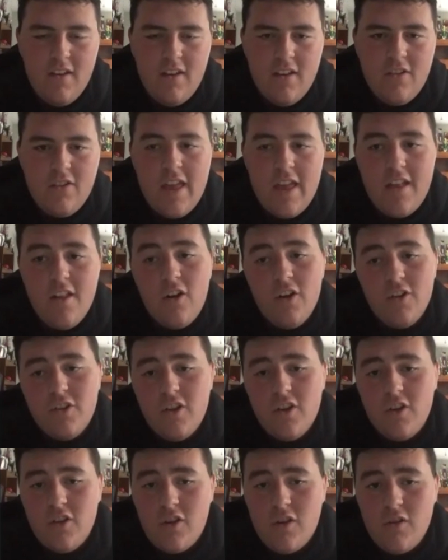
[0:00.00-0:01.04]
Then
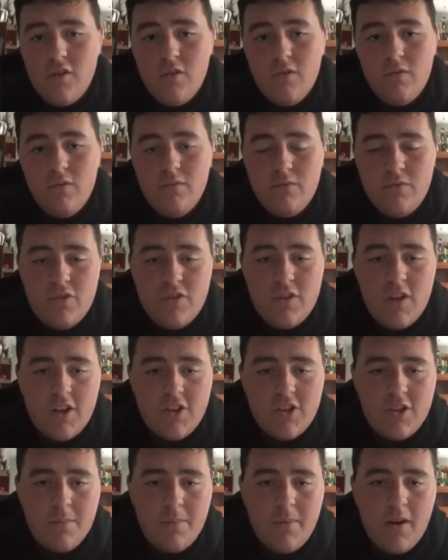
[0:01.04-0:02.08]
also you
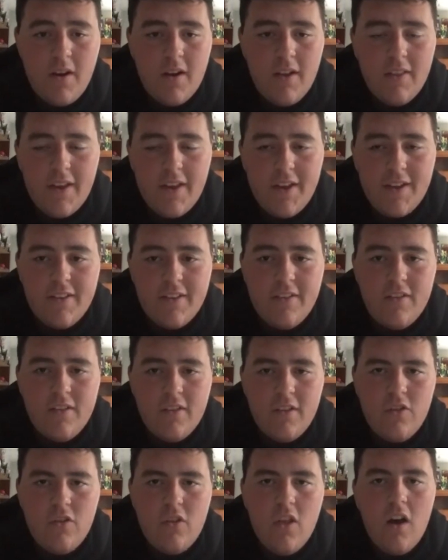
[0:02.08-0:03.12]
touched upon like
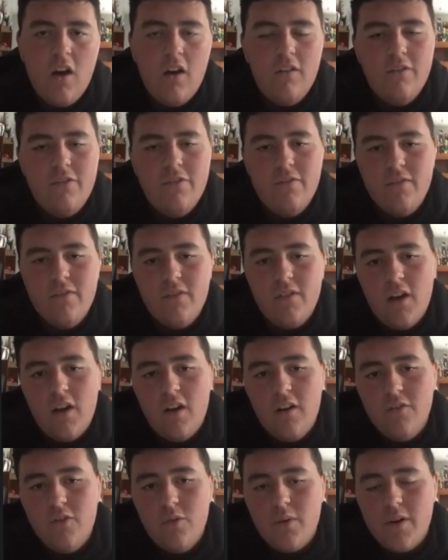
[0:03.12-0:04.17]
the of the
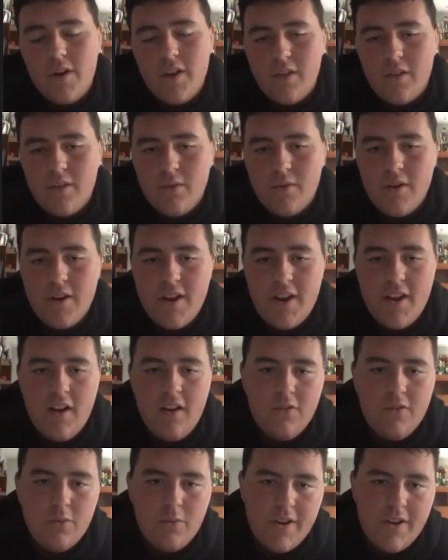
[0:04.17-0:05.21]
of 23 and
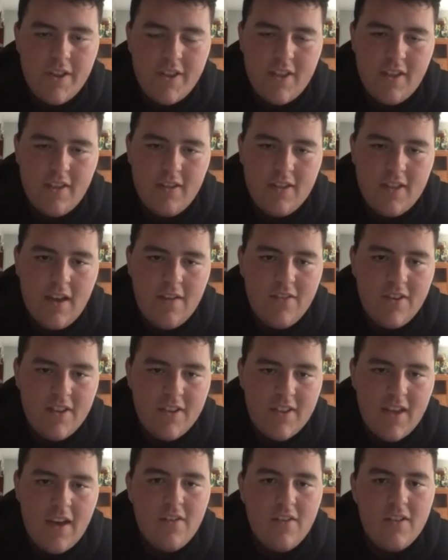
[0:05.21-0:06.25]
of 20
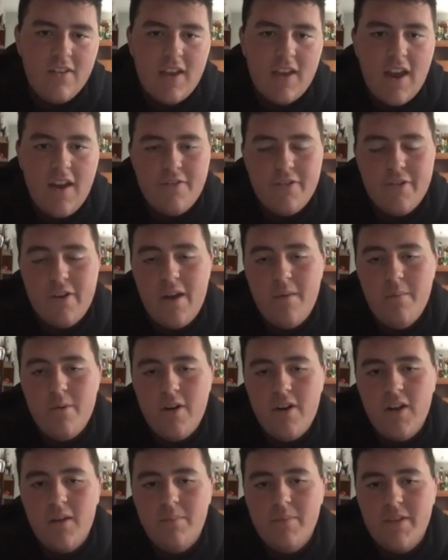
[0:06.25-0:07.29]
after I
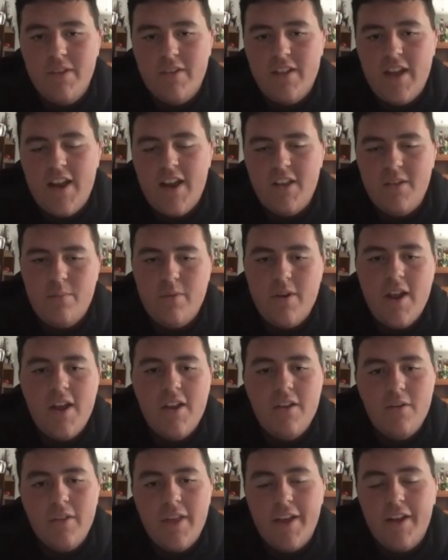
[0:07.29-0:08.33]
brought up the status
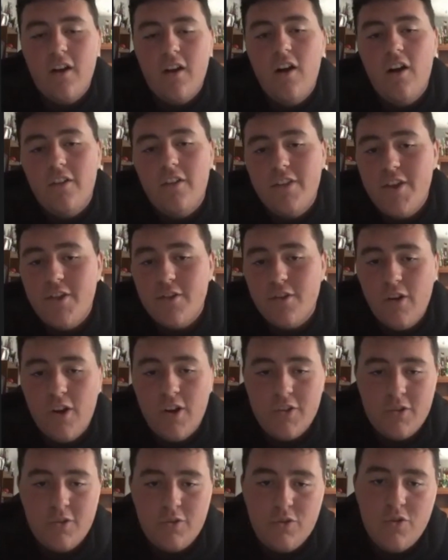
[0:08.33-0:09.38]
brand. You're like, oh, these are
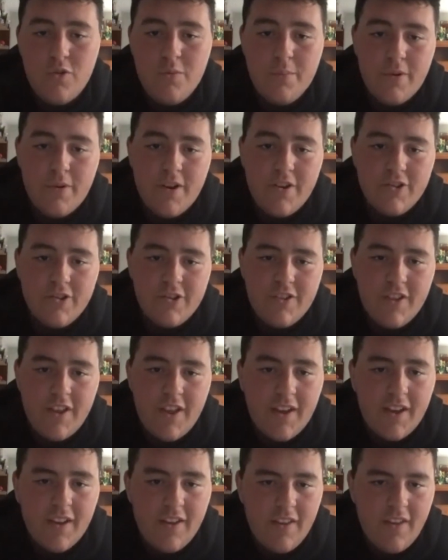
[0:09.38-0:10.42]
also super
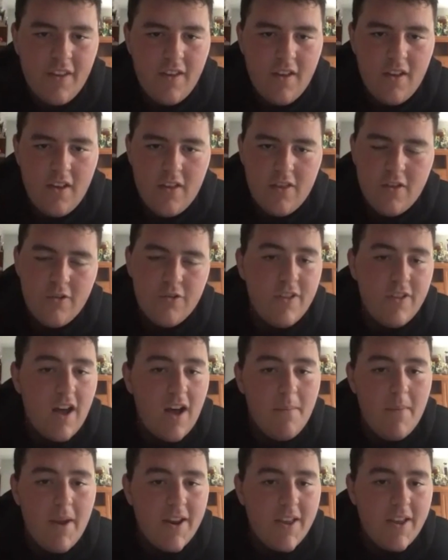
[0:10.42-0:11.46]
interesting. There's
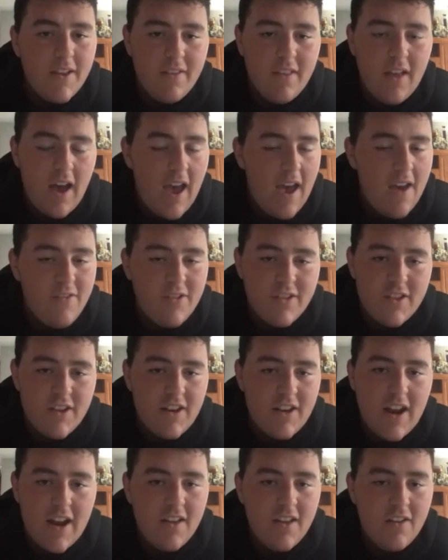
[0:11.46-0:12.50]
not many. I haven't
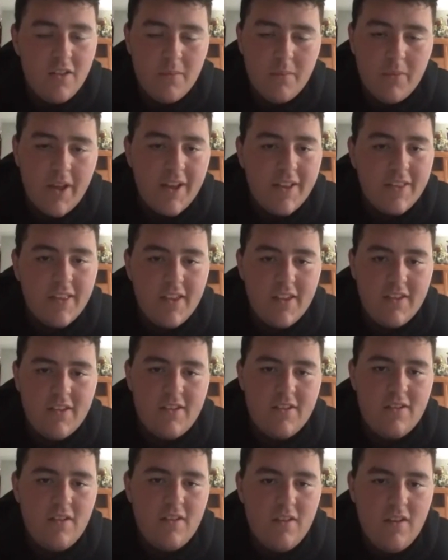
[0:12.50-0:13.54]
seen any of them like
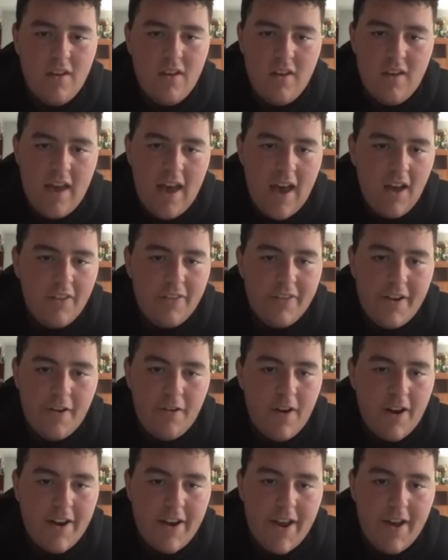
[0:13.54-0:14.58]
this out there
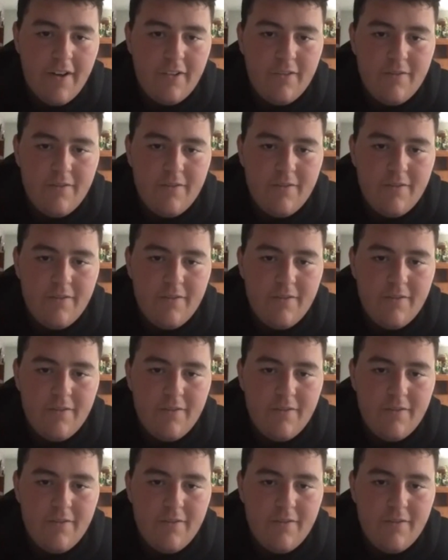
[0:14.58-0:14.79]
right now